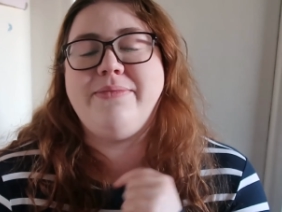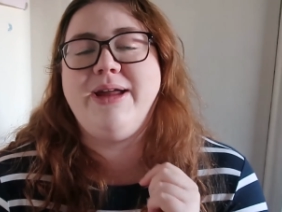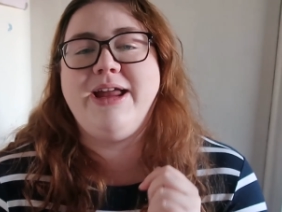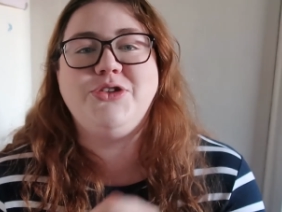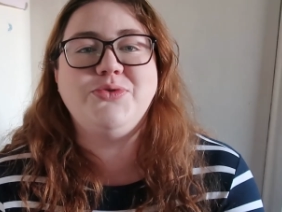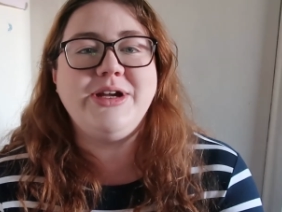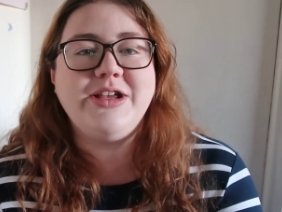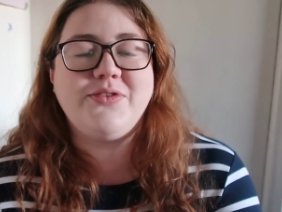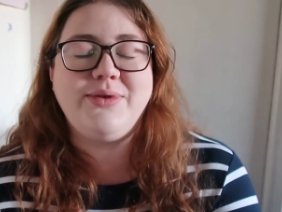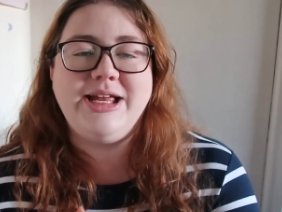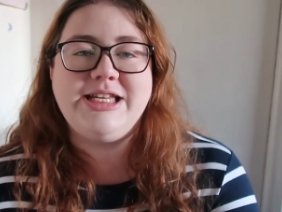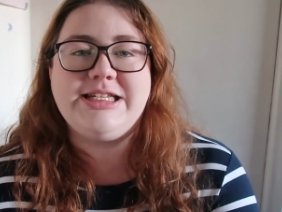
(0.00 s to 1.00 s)
and made drinks
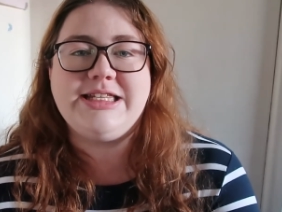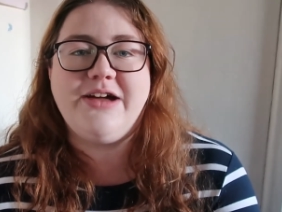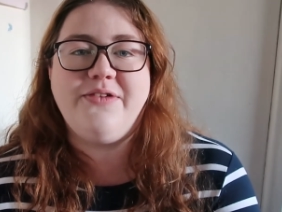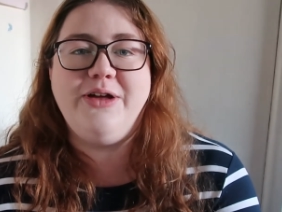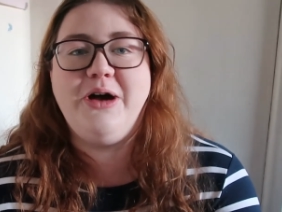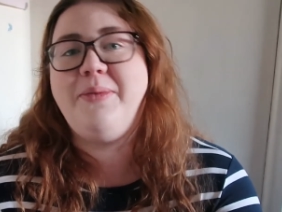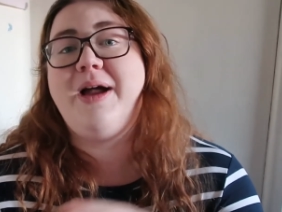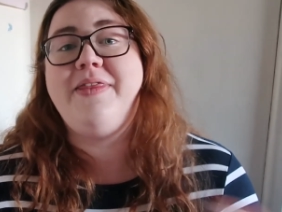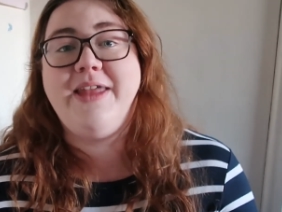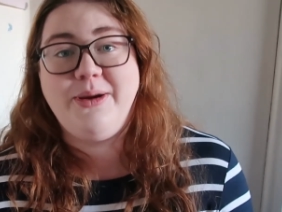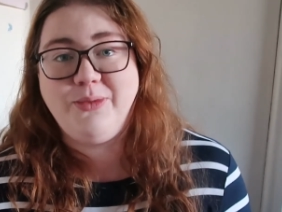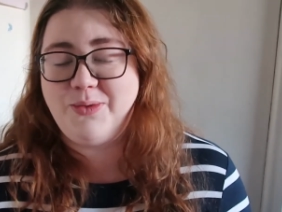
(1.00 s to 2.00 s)
related to that film
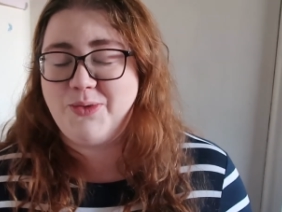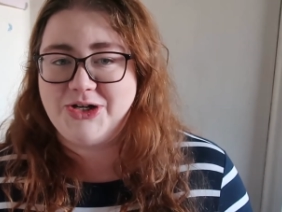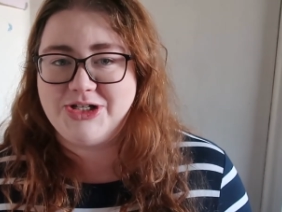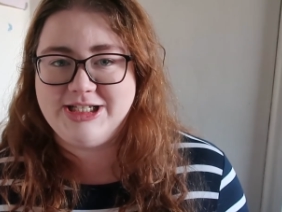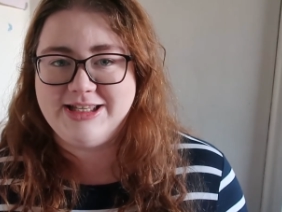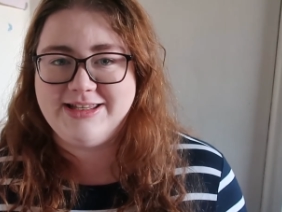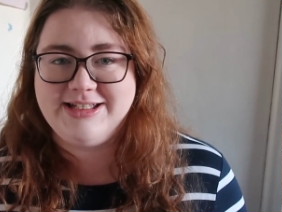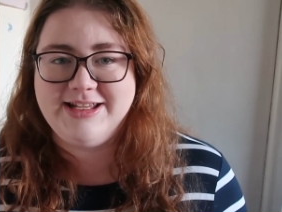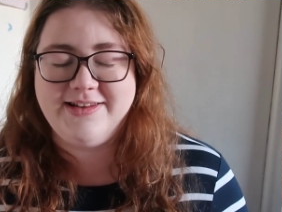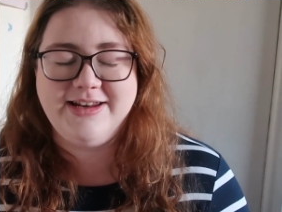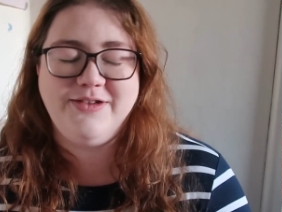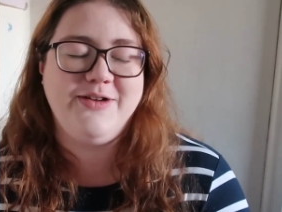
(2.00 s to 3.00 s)
and then we watched the
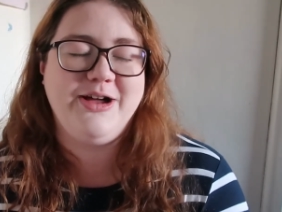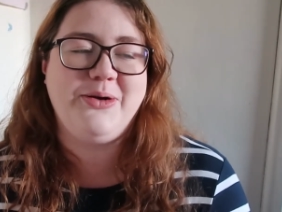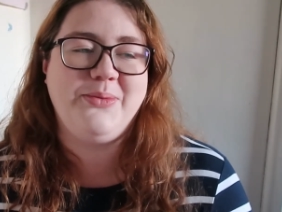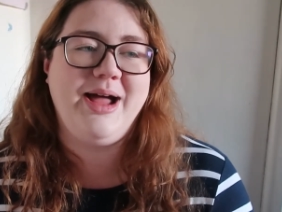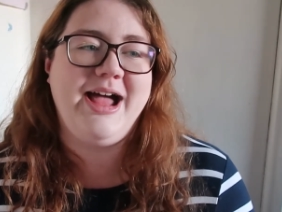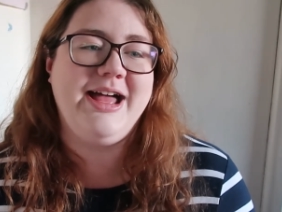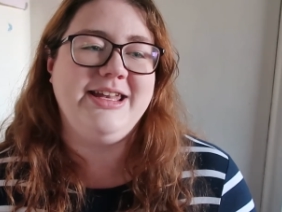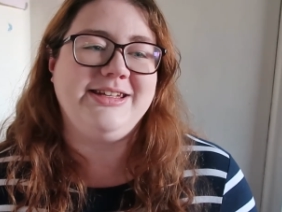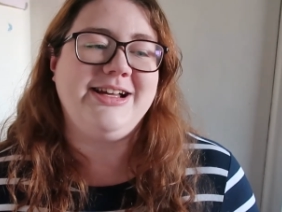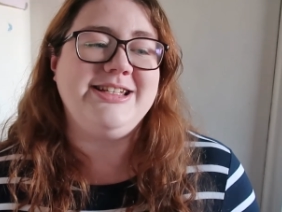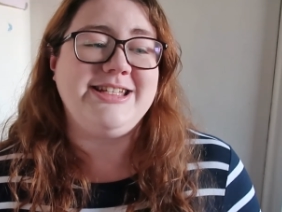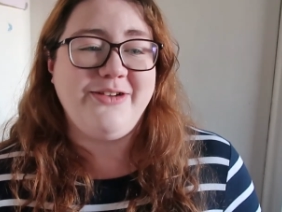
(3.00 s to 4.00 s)
Disney film and
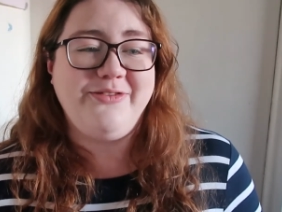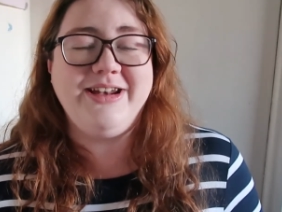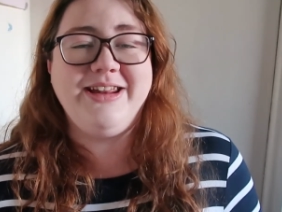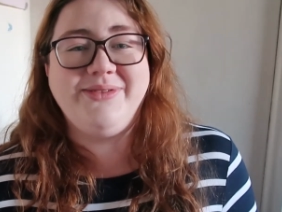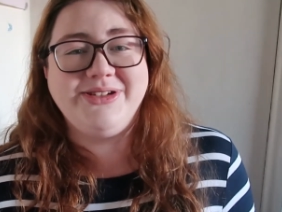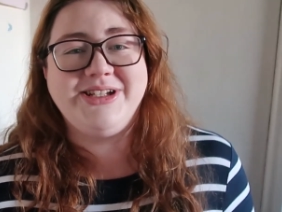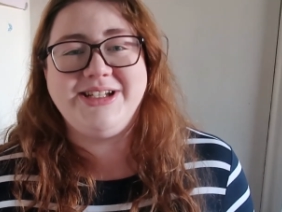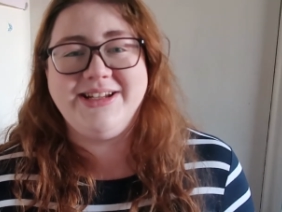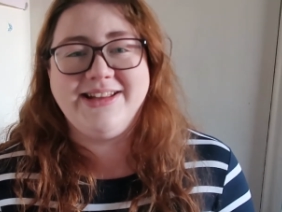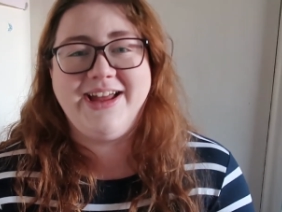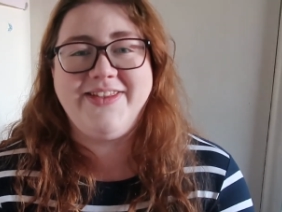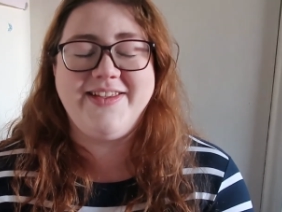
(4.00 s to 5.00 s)
I definitely want to do
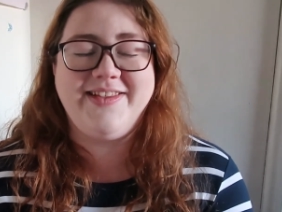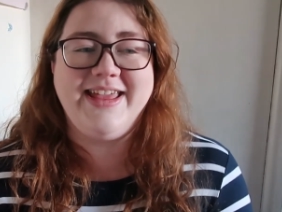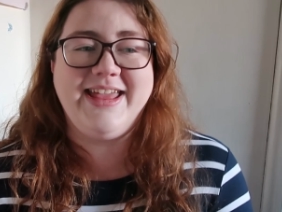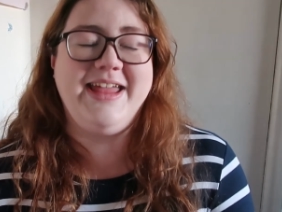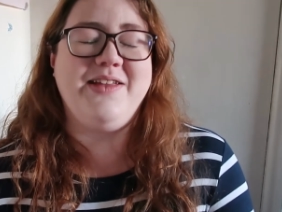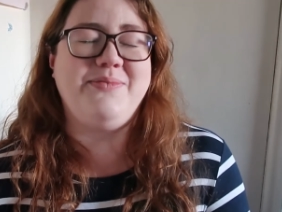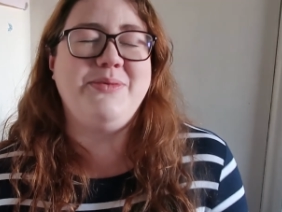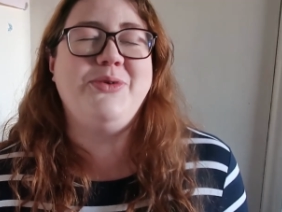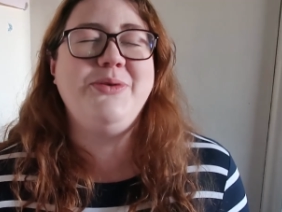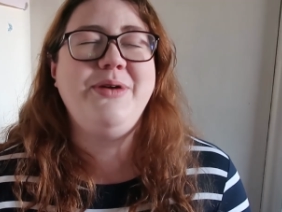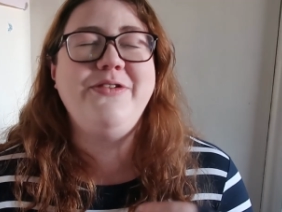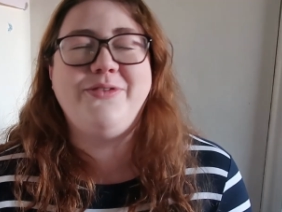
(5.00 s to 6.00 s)
that this year. It's been
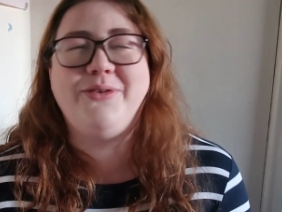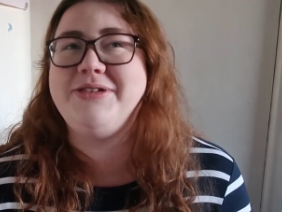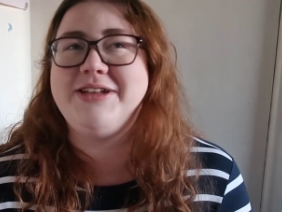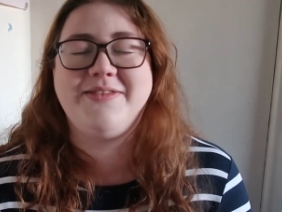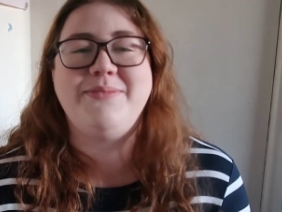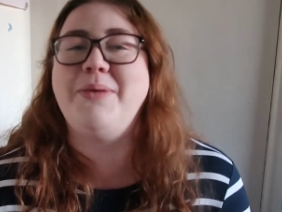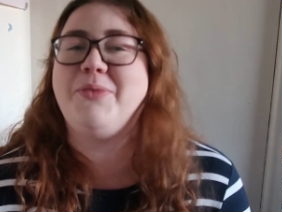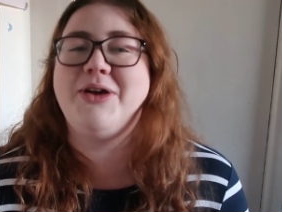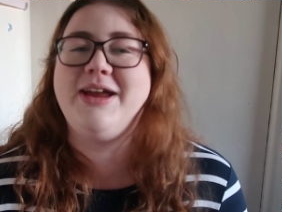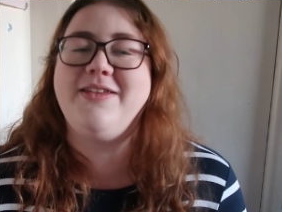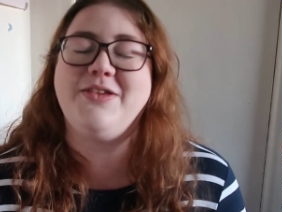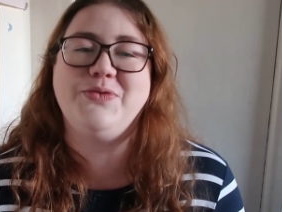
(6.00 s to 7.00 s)
one of my fondest
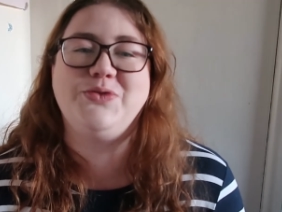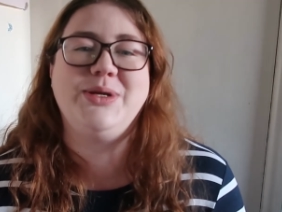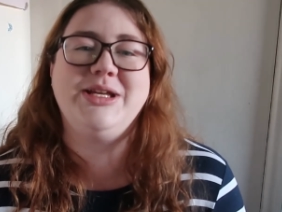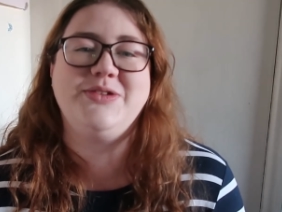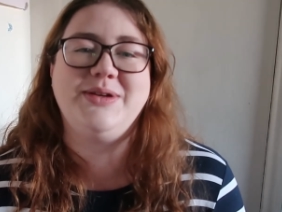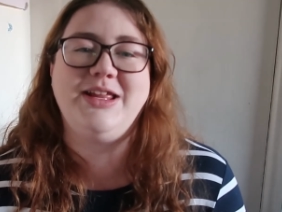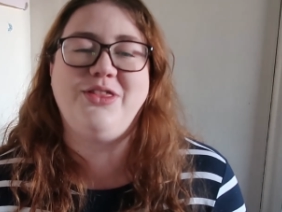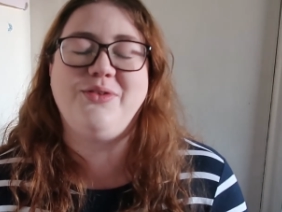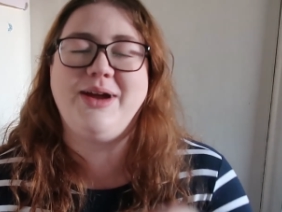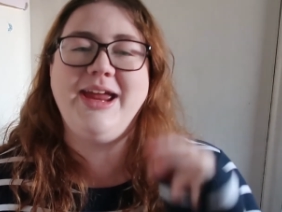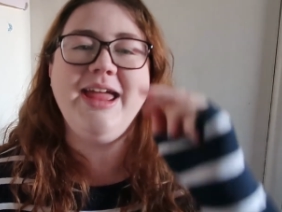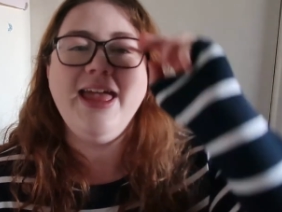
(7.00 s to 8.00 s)
memories of
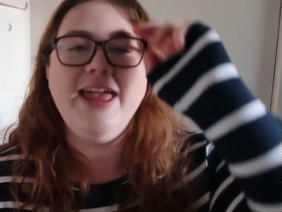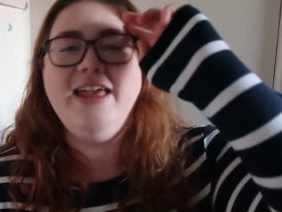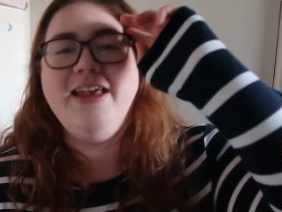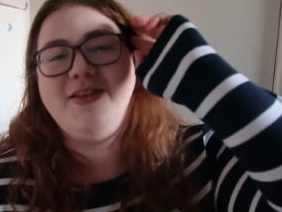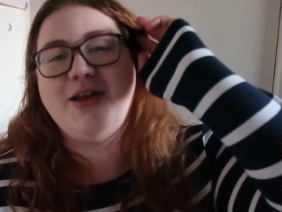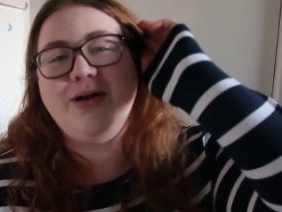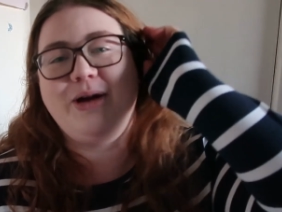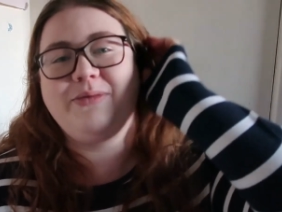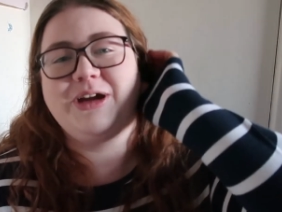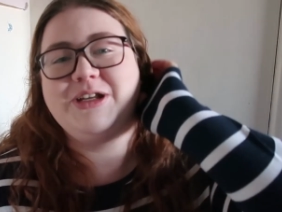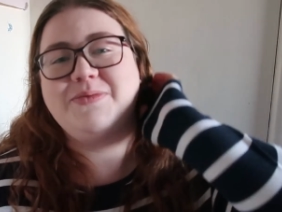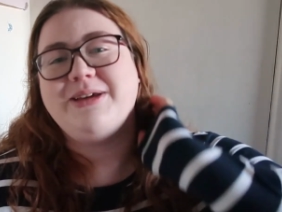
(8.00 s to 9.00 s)
2023. So I'm
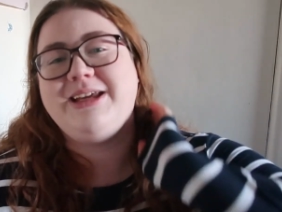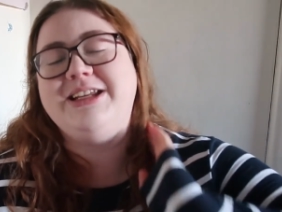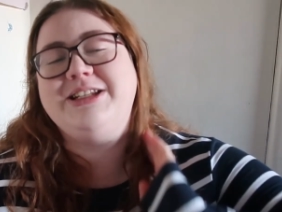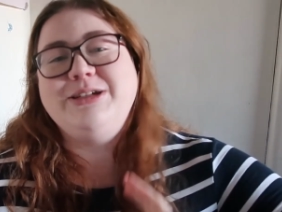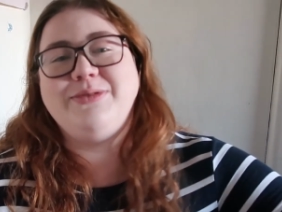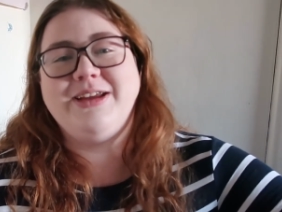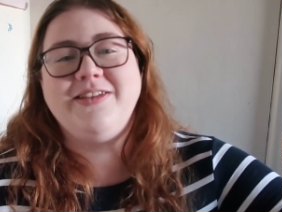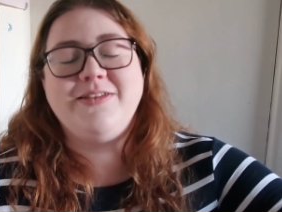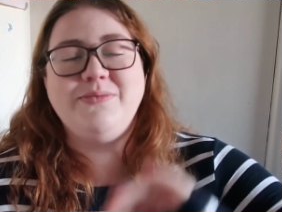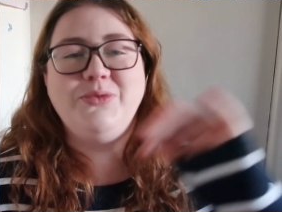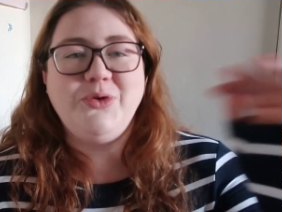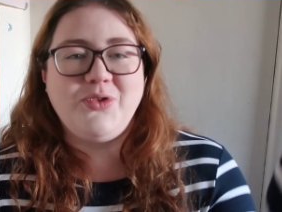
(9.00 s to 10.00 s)
going to be doing
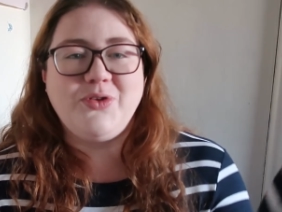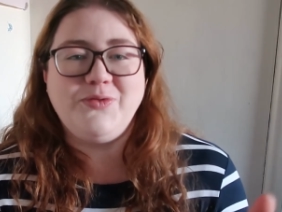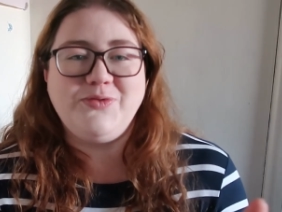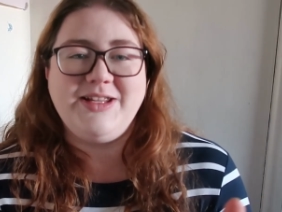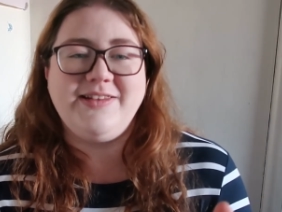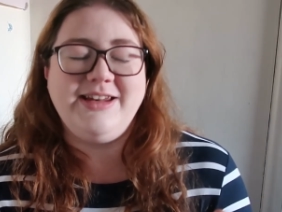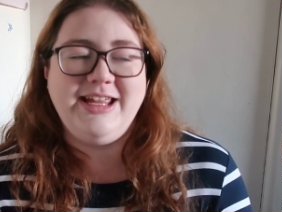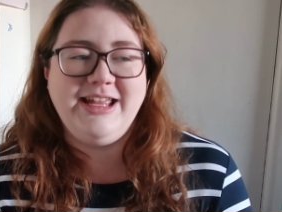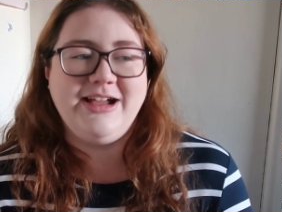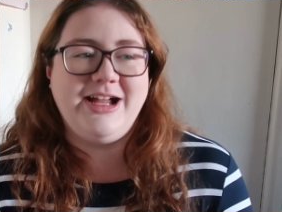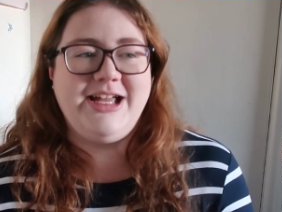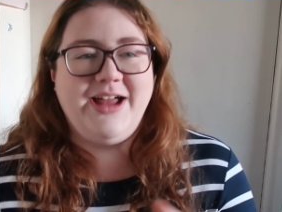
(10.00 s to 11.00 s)
some more sort of
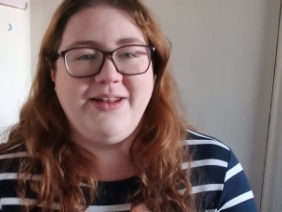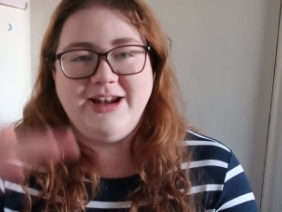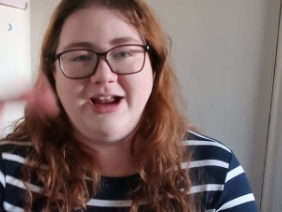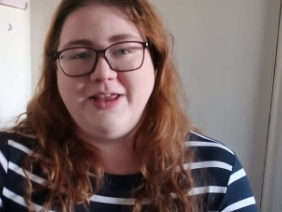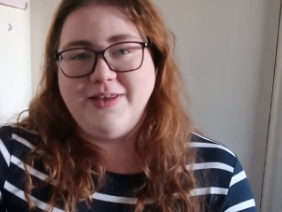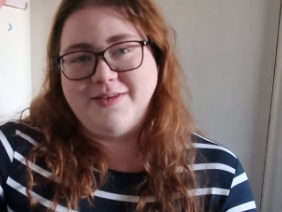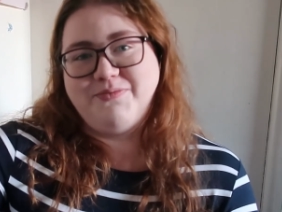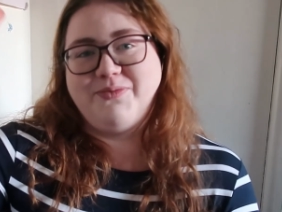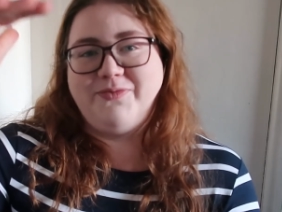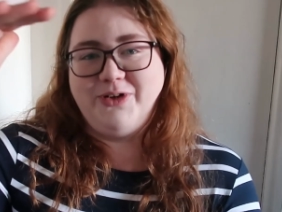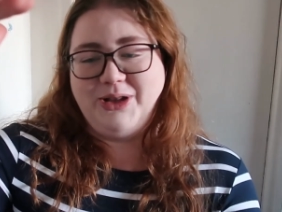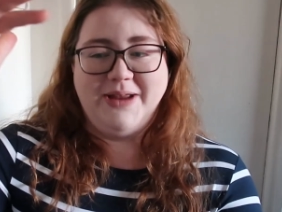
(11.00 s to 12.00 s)
Disney. I had like these
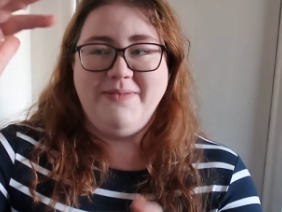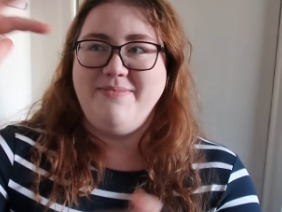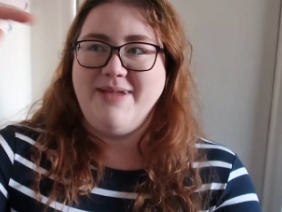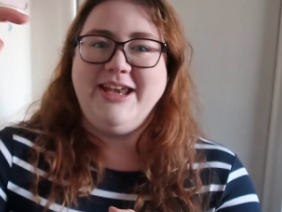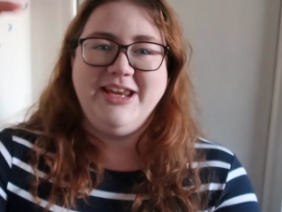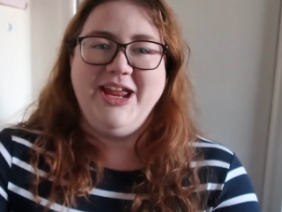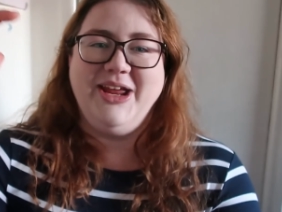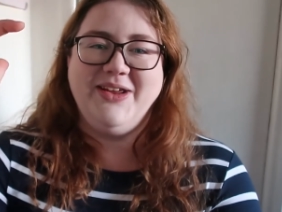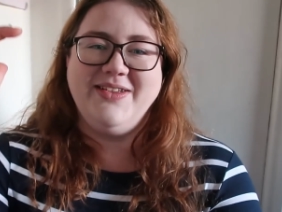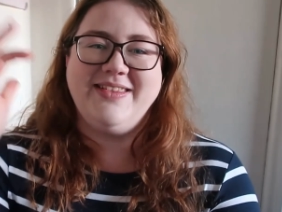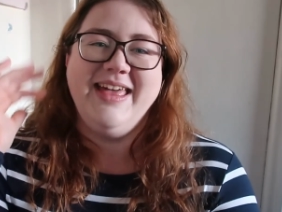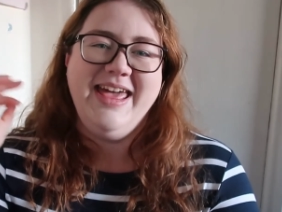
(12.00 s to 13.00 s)
full like menus